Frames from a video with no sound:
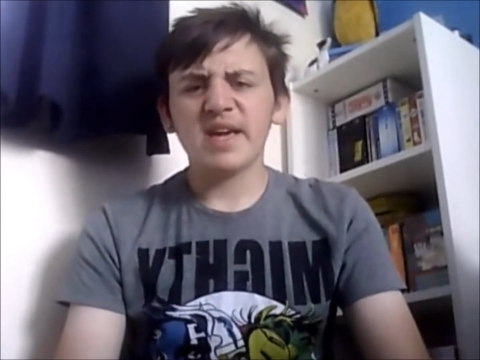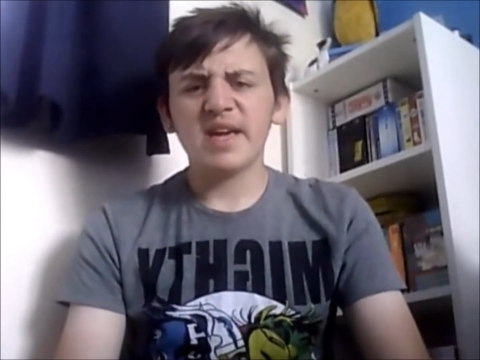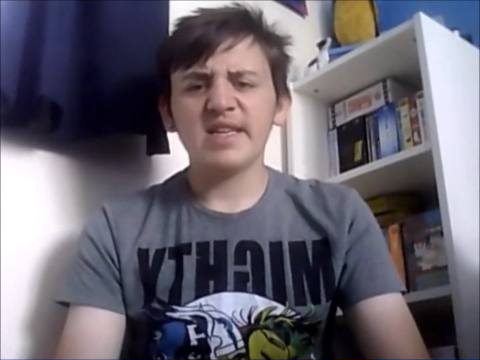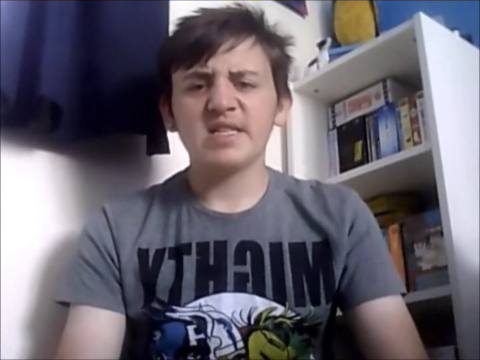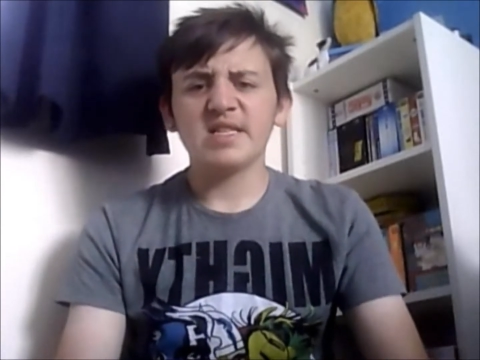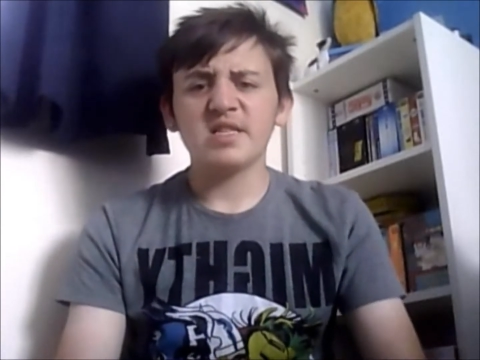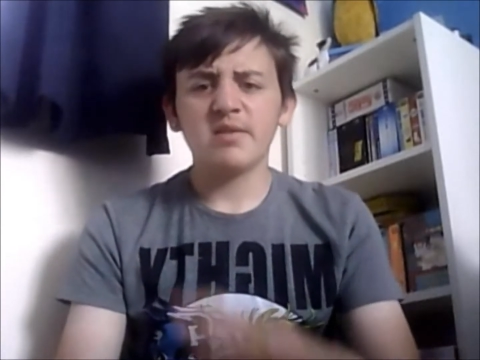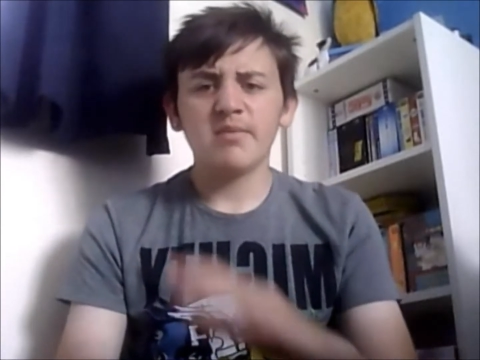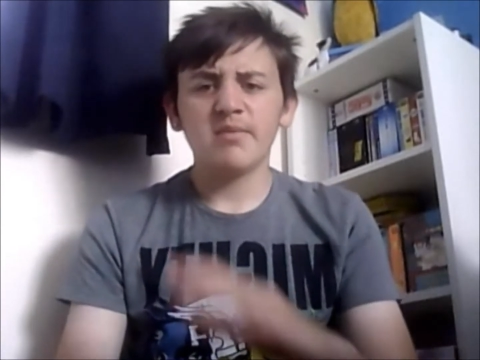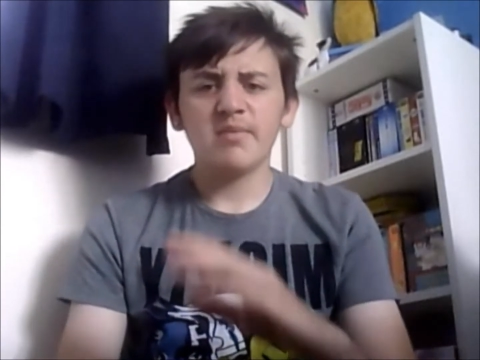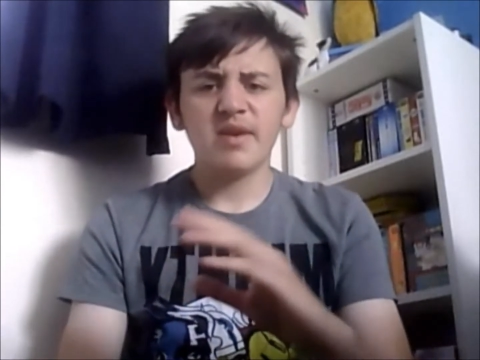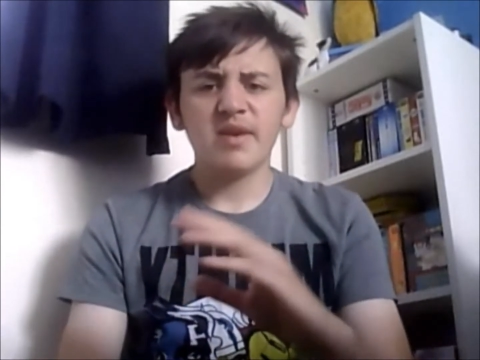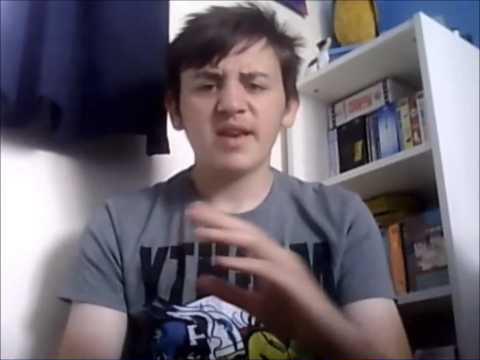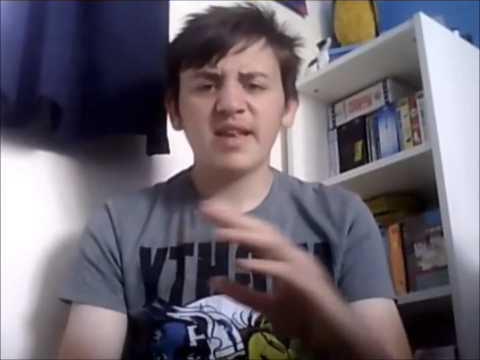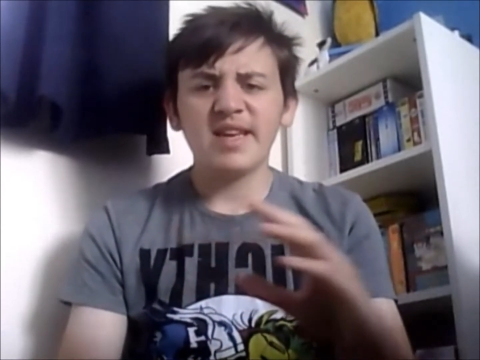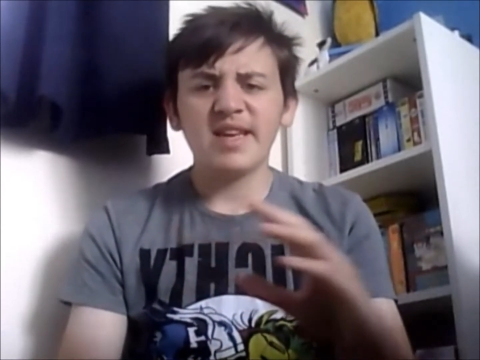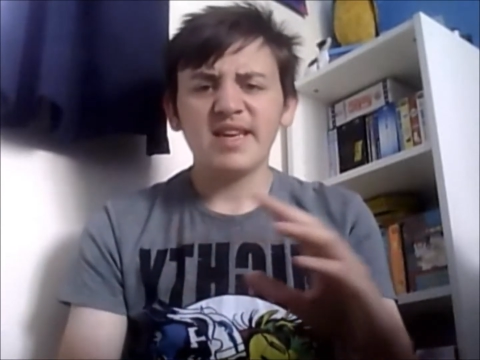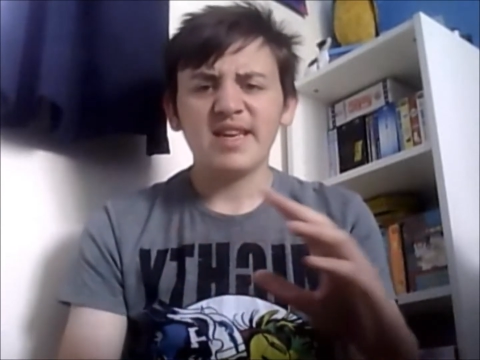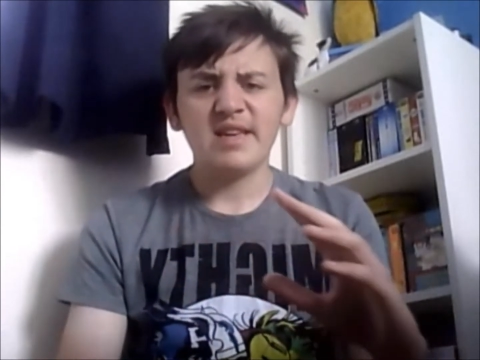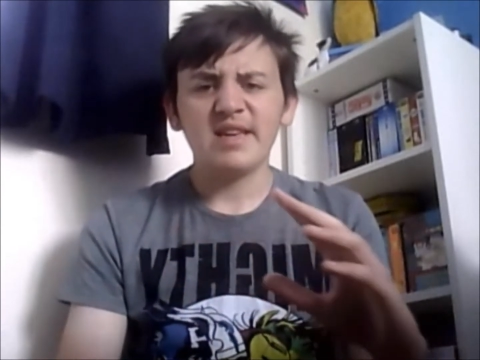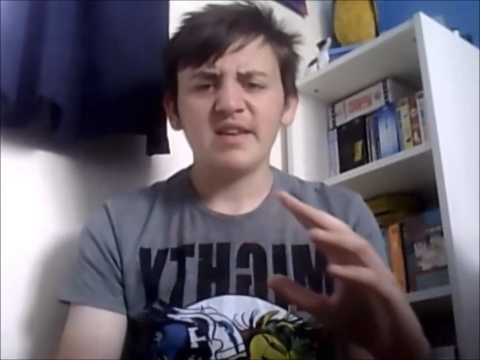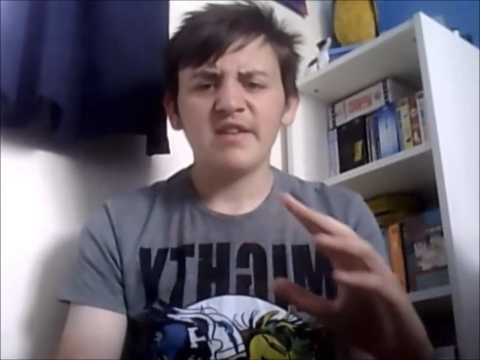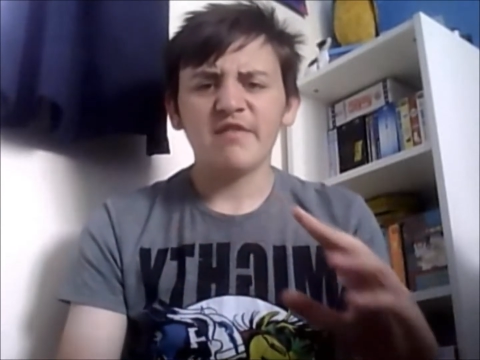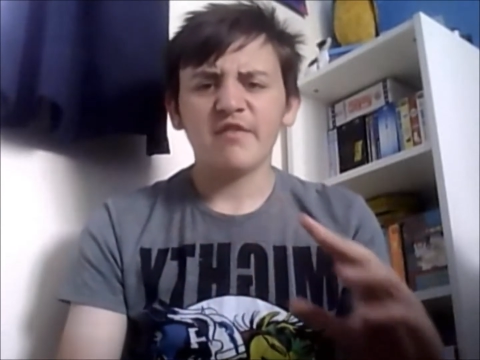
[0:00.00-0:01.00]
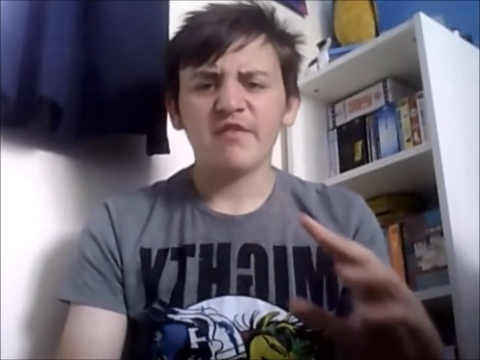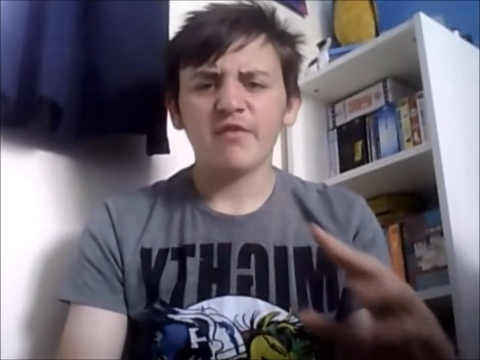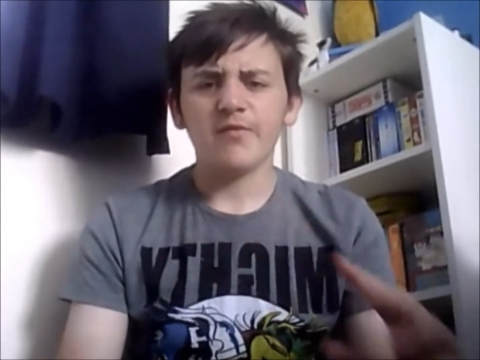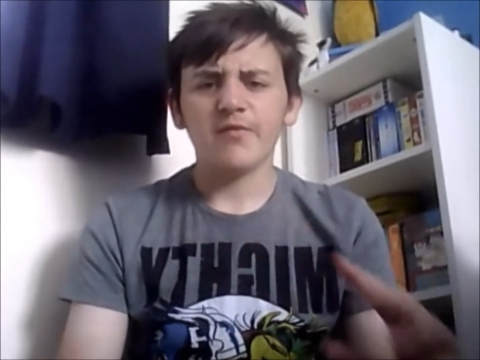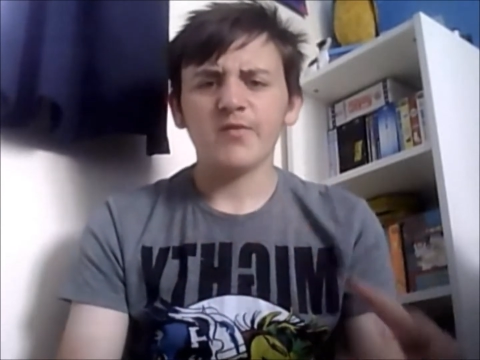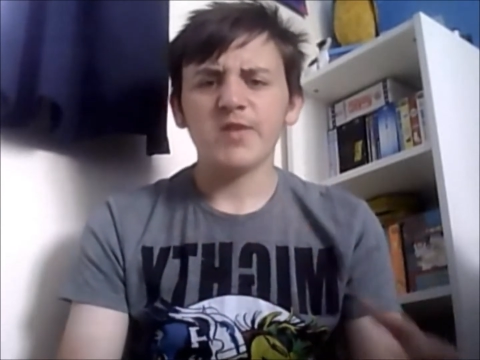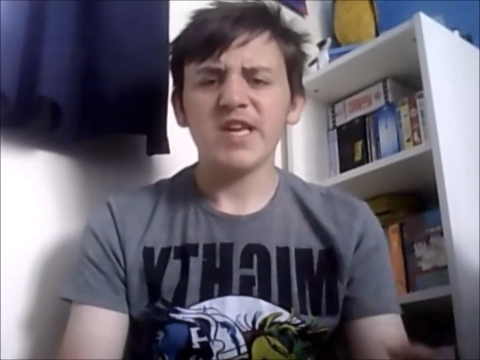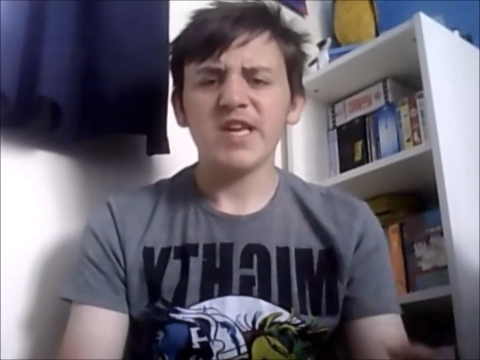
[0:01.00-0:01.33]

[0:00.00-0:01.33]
it's completely different.